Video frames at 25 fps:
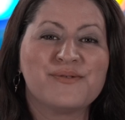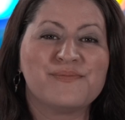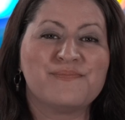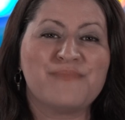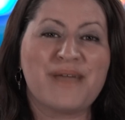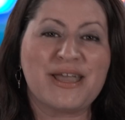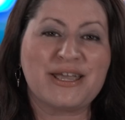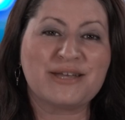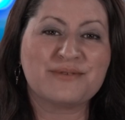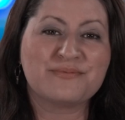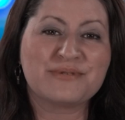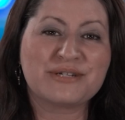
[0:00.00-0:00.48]

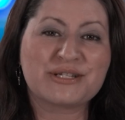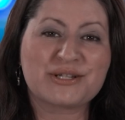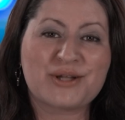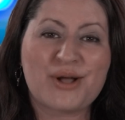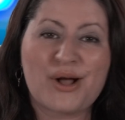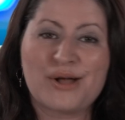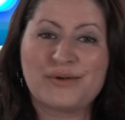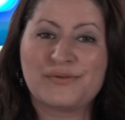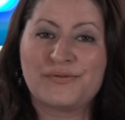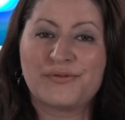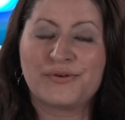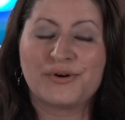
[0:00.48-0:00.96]
Megan was
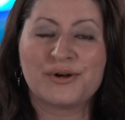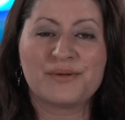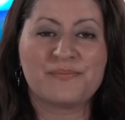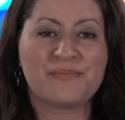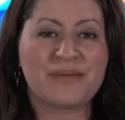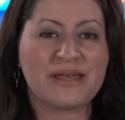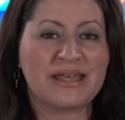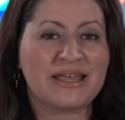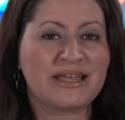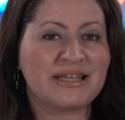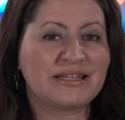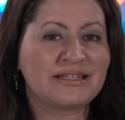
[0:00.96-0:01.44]
gone for a
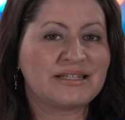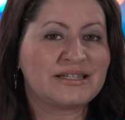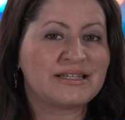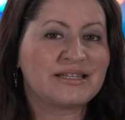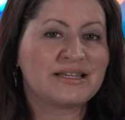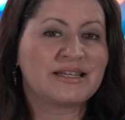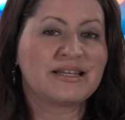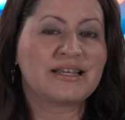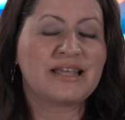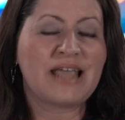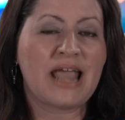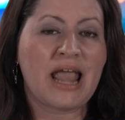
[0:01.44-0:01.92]

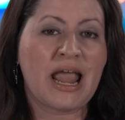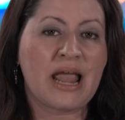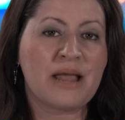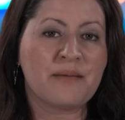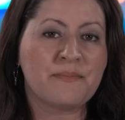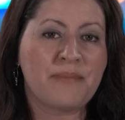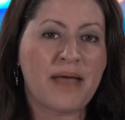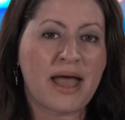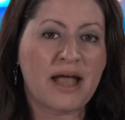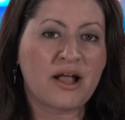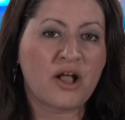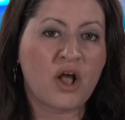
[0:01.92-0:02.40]
bit,
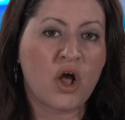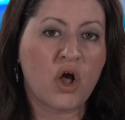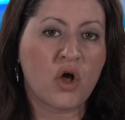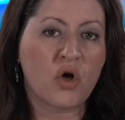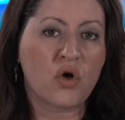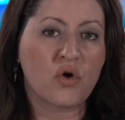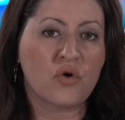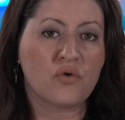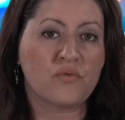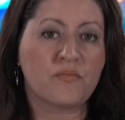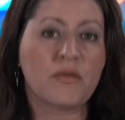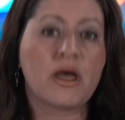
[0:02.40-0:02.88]
came back
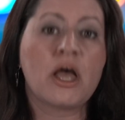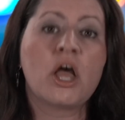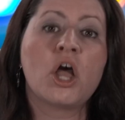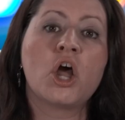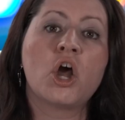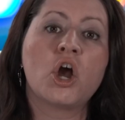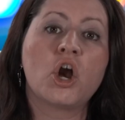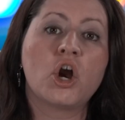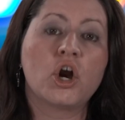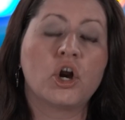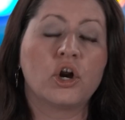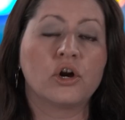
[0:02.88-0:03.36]
home.
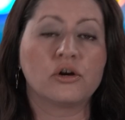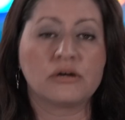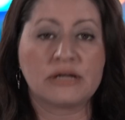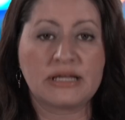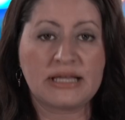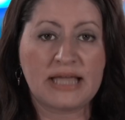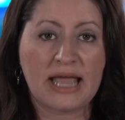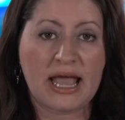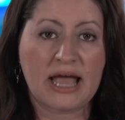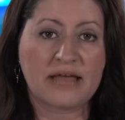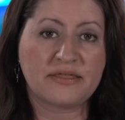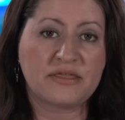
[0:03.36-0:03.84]
Her
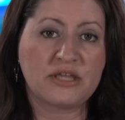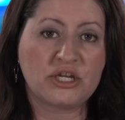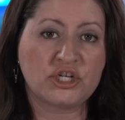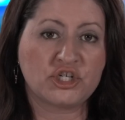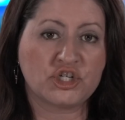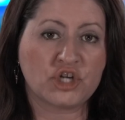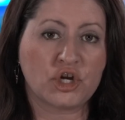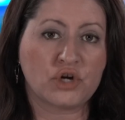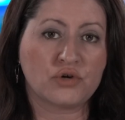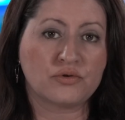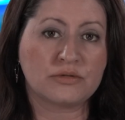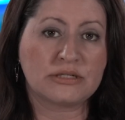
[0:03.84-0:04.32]
and Kathy
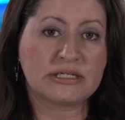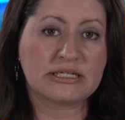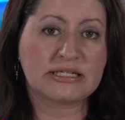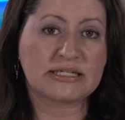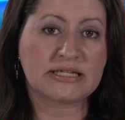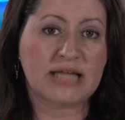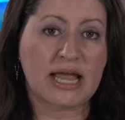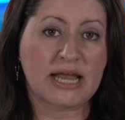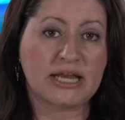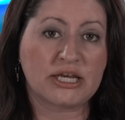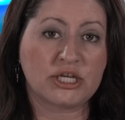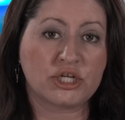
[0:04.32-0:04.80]
Jo
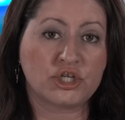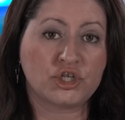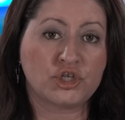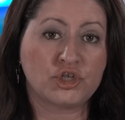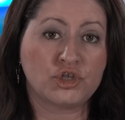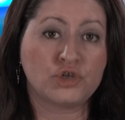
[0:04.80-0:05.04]
decided